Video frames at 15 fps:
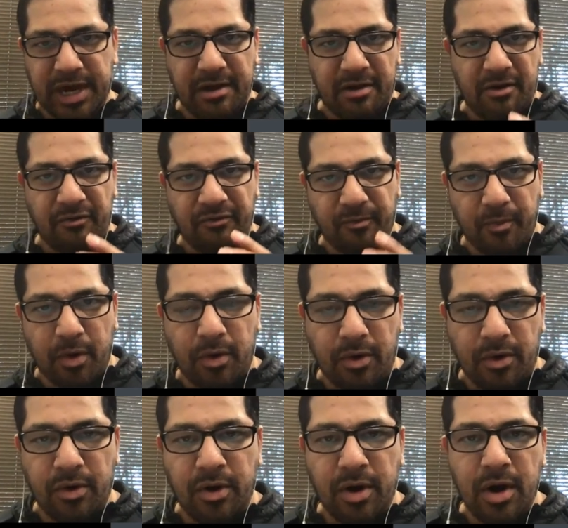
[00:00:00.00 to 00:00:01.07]
of
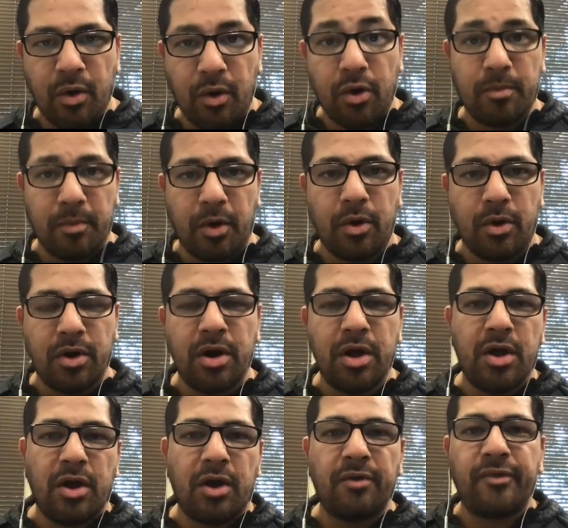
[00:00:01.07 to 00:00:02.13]
more or more
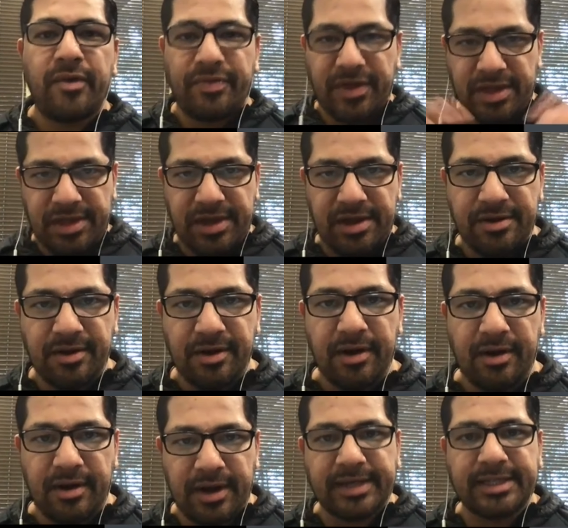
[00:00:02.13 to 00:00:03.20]
of the
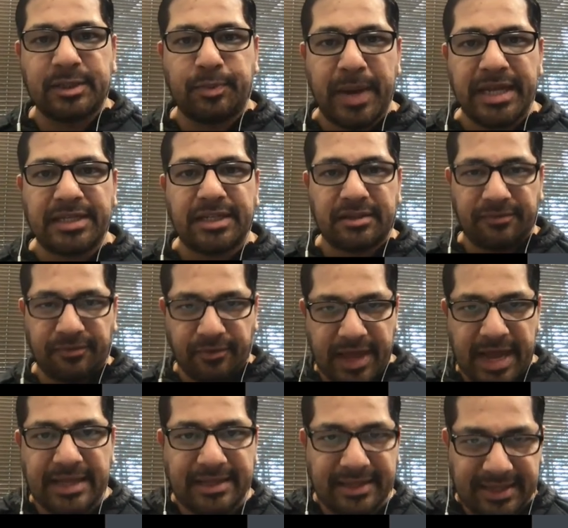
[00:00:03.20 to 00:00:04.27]
yearly expenses for
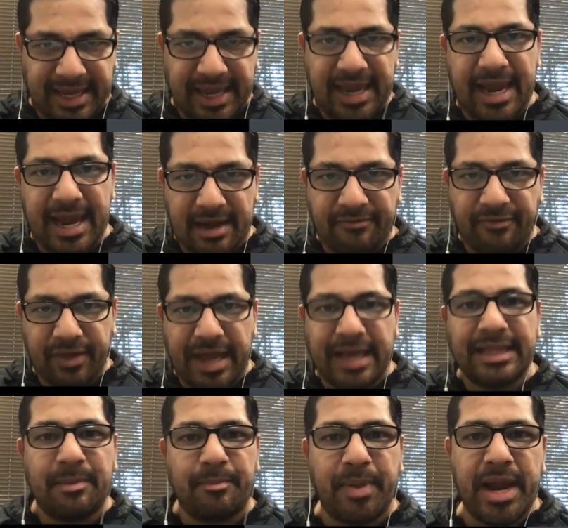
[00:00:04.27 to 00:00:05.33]
that kid, for
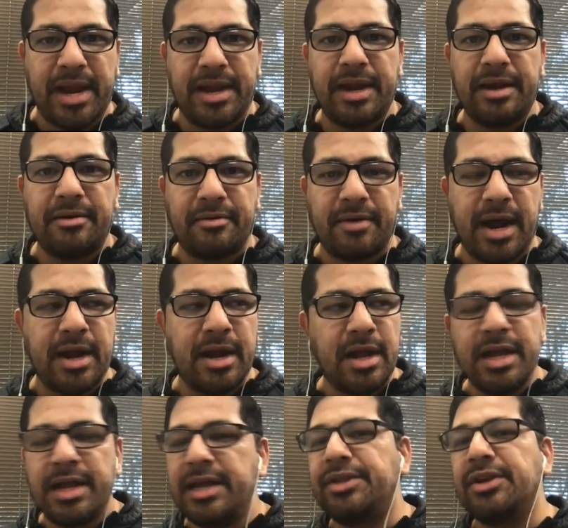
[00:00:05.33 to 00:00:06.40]
that dependent, right?
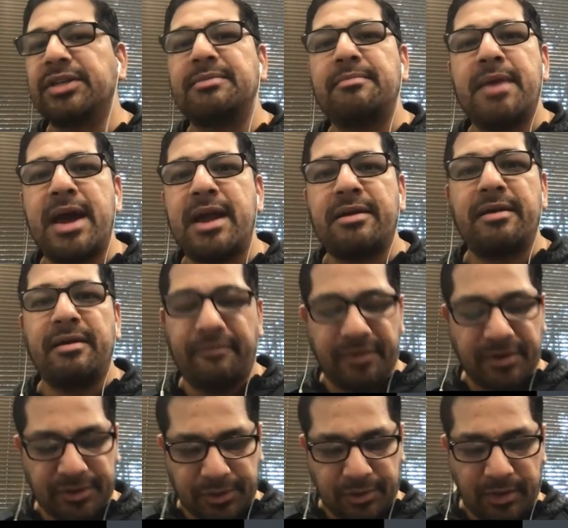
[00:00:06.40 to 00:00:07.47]
It doesn't matter if
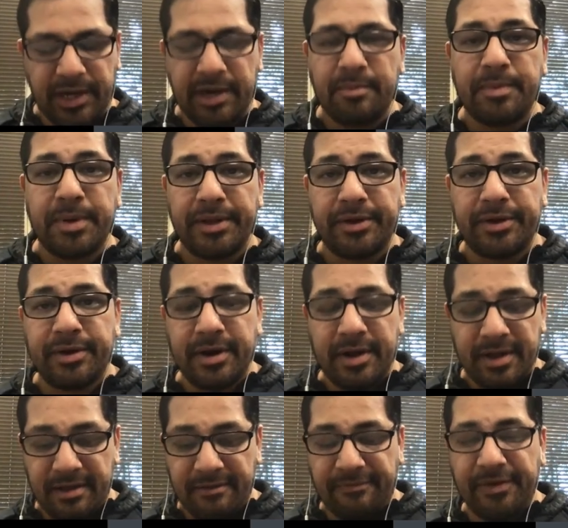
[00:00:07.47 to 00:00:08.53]
it's your little brother,
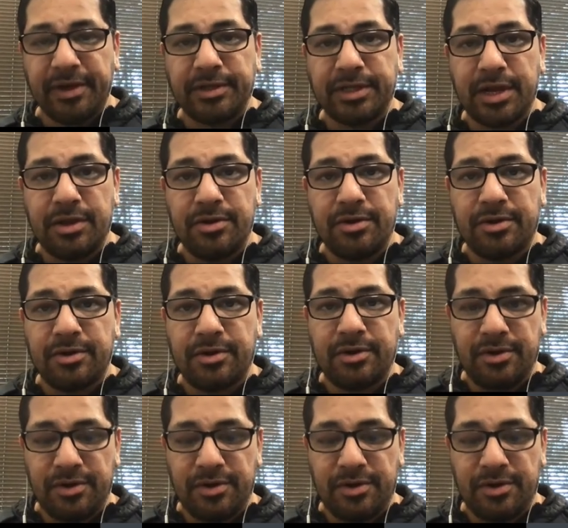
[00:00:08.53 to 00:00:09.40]
if it's your